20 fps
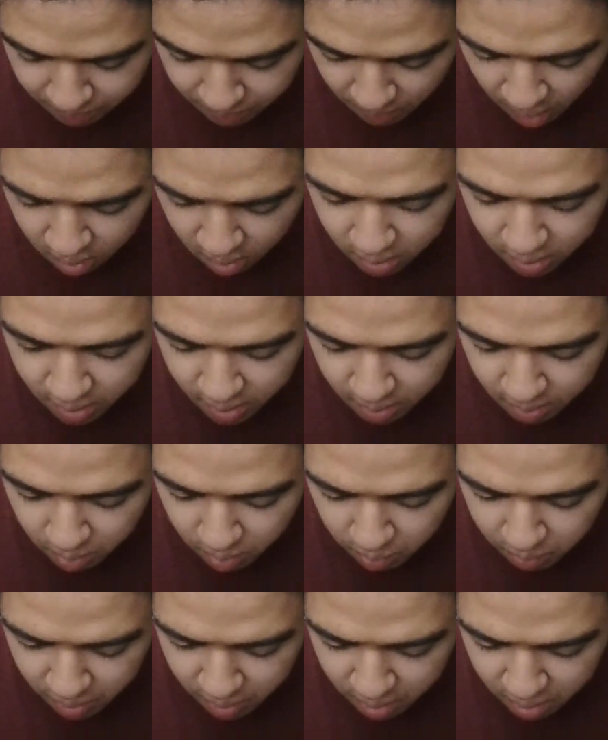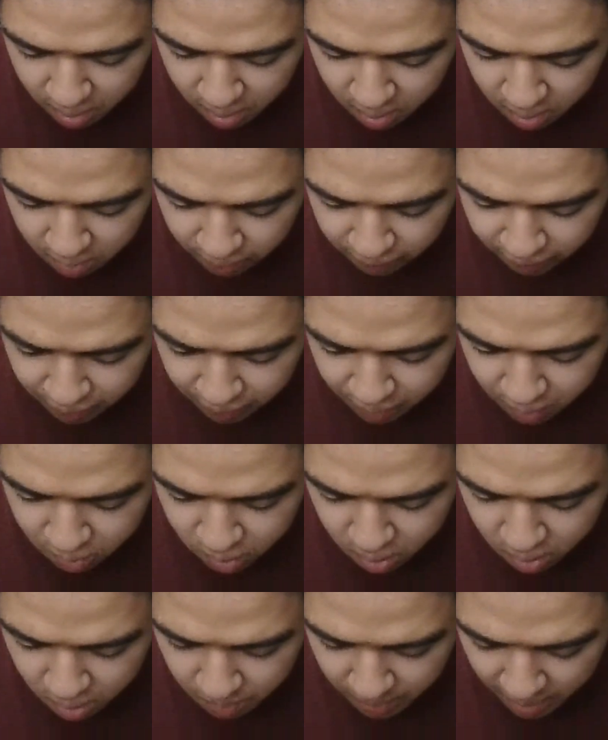the only thing I'm a bit
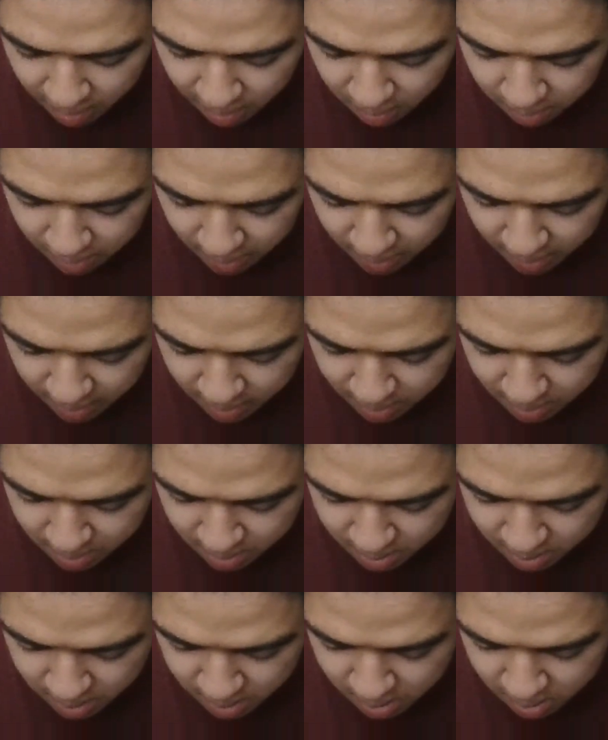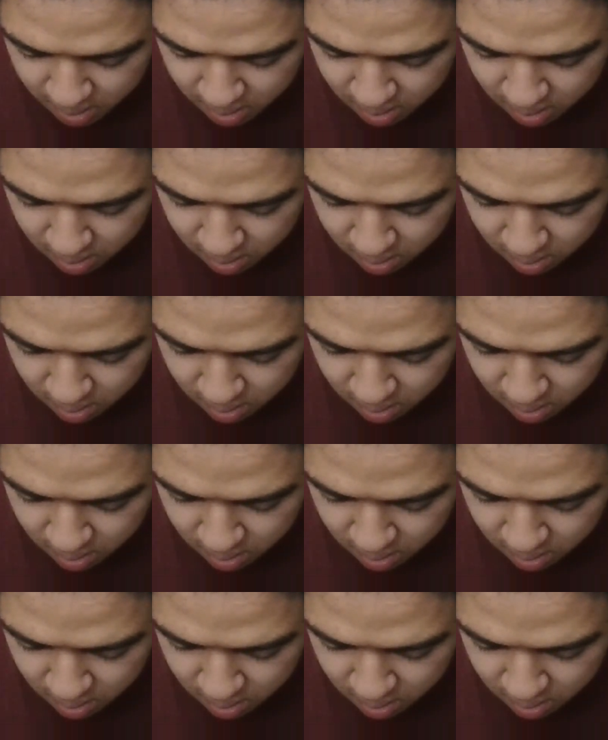confused about is